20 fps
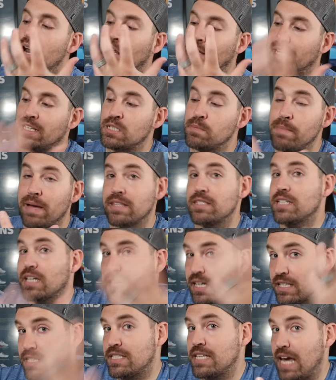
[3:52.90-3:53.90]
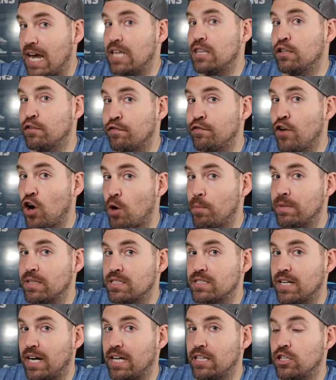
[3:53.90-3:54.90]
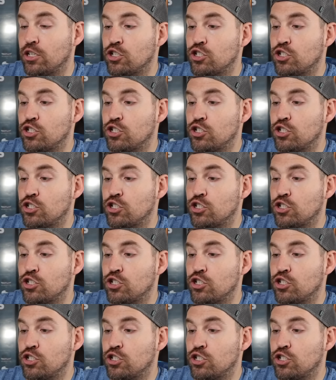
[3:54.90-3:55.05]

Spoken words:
Now that's meant to contain the foam inside the